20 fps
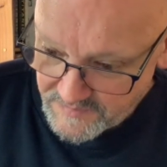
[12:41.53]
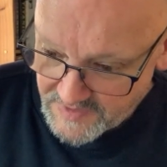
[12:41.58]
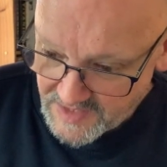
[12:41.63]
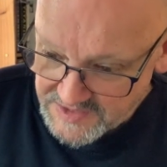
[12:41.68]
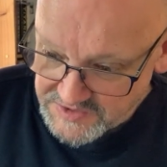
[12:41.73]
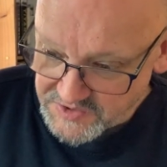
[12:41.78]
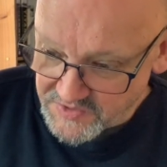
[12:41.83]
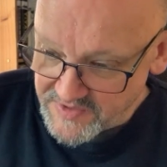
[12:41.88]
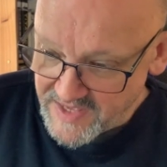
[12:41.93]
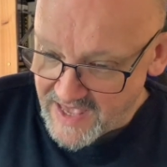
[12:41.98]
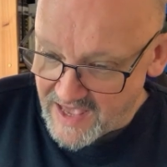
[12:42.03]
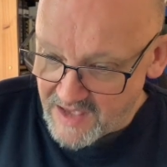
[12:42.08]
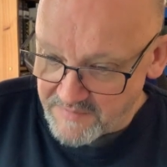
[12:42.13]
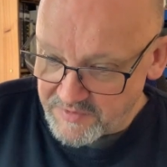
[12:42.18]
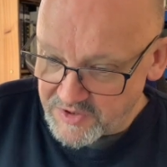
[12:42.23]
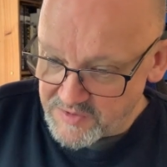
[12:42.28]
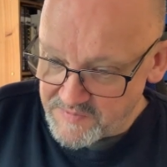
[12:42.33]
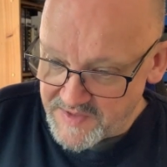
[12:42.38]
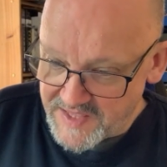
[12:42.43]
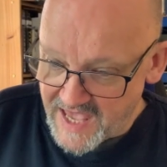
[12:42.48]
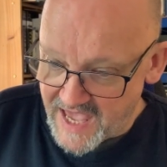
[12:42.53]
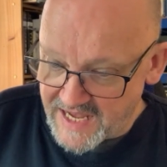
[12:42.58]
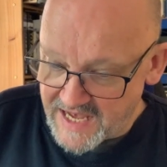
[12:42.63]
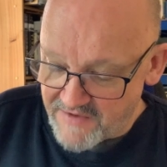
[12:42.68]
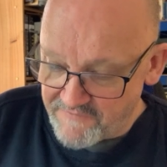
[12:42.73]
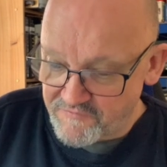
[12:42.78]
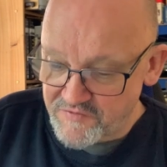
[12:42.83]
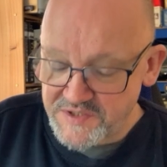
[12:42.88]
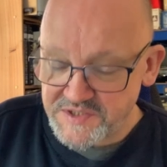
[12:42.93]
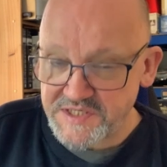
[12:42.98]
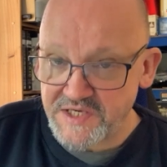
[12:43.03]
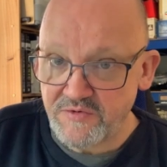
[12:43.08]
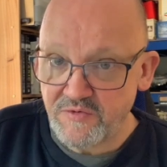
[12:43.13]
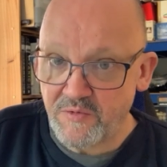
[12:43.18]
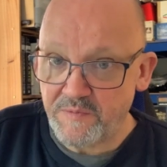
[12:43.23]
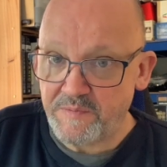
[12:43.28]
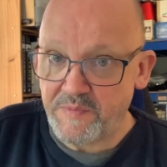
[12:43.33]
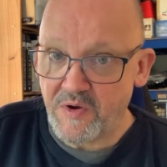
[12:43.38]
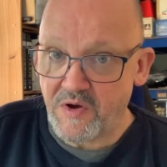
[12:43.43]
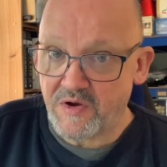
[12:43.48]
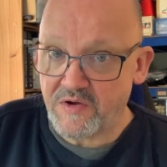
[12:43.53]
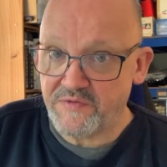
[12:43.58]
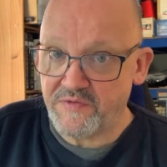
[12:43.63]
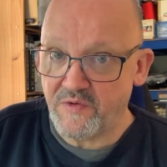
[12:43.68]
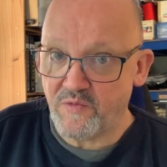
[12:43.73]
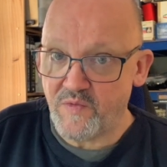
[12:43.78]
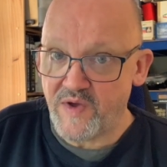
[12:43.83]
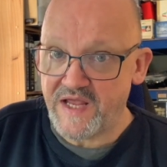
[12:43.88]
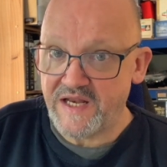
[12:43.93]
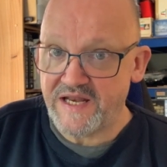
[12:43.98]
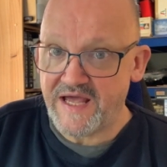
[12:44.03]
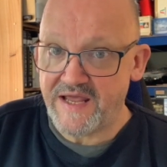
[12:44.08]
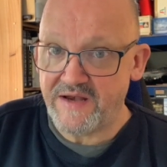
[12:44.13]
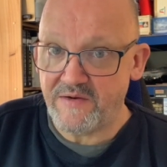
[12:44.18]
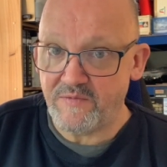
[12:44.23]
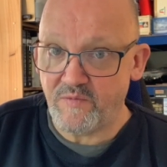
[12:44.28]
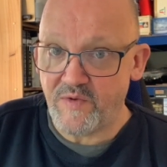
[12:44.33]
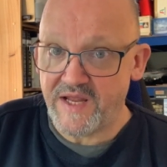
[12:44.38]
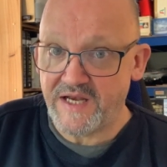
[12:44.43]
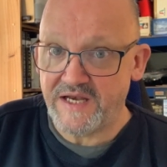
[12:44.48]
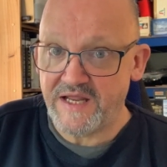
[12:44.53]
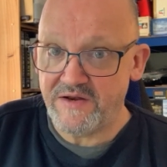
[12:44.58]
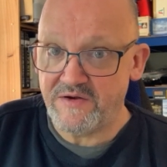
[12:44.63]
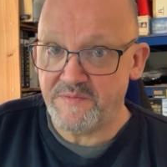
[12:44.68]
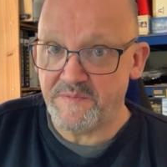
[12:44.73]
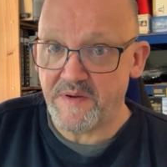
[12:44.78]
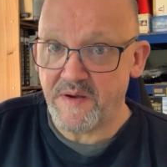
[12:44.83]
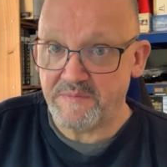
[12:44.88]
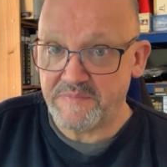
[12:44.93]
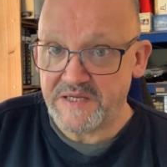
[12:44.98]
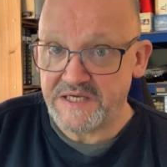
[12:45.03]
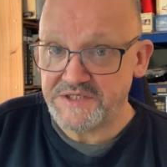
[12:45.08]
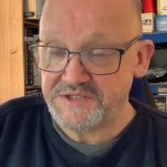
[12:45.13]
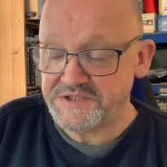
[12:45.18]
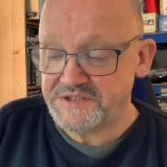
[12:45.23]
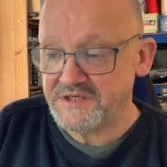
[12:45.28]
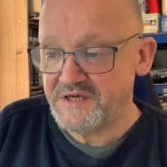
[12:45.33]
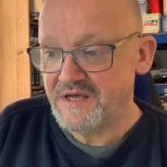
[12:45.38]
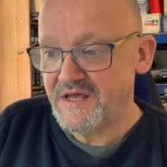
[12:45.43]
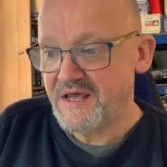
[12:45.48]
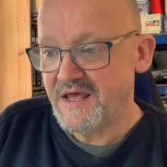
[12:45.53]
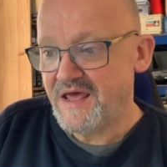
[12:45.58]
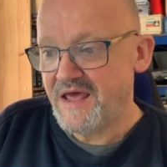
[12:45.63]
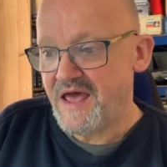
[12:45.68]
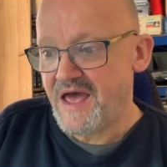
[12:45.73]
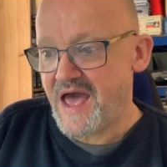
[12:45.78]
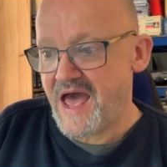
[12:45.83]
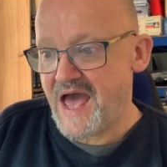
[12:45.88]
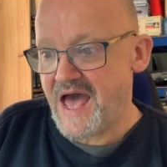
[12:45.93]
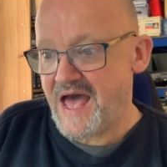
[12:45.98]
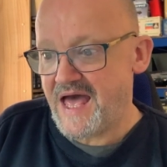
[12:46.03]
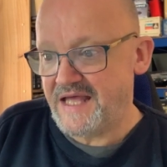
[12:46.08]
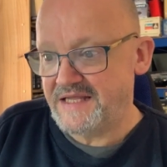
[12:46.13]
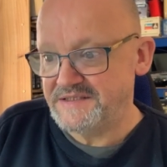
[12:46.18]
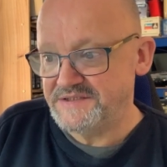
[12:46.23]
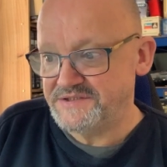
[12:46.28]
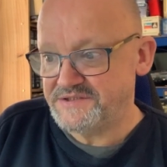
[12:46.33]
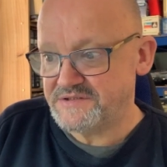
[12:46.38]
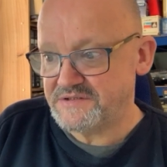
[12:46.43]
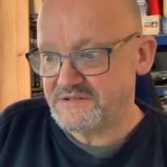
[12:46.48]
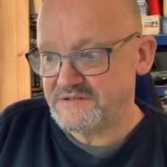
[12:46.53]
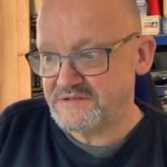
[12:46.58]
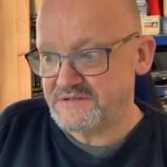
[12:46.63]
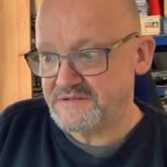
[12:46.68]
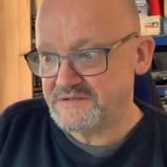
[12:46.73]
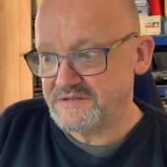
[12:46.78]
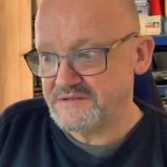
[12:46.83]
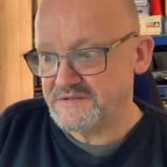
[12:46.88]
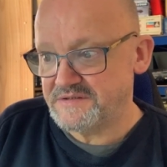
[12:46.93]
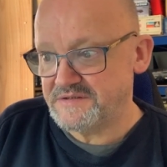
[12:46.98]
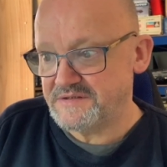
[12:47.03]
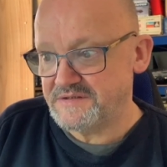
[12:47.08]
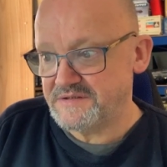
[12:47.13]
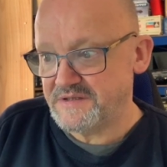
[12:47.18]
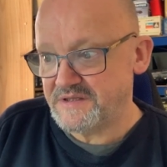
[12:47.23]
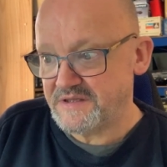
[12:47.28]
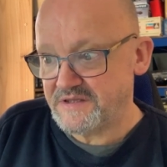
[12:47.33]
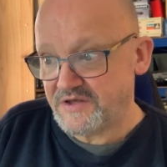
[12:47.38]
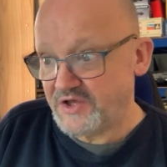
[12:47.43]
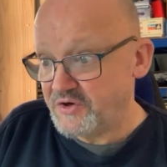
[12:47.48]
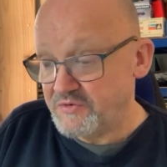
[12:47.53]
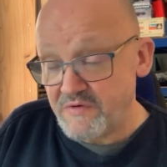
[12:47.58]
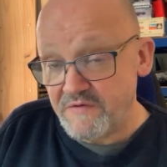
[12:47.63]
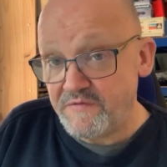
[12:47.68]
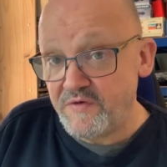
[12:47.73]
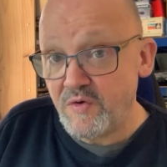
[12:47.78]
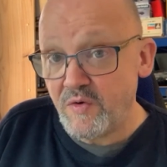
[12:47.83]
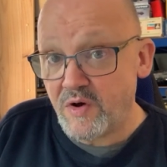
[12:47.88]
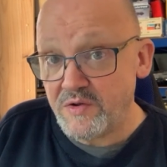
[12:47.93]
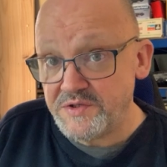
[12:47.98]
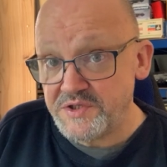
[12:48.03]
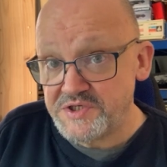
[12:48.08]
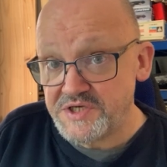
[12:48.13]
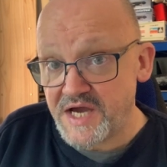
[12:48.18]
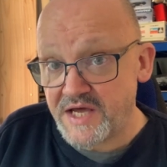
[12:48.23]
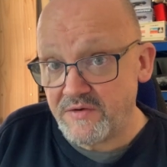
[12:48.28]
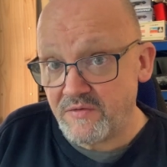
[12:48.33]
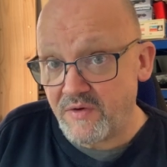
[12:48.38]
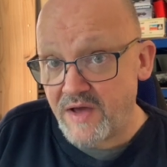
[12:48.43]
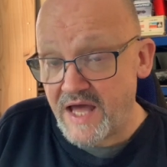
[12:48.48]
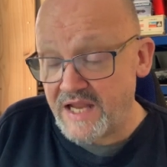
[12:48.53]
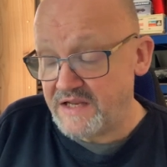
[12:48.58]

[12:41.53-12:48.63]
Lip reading: So yeah, I'm going to be getting every single book that Wing Leader publish and going to review it on the channel.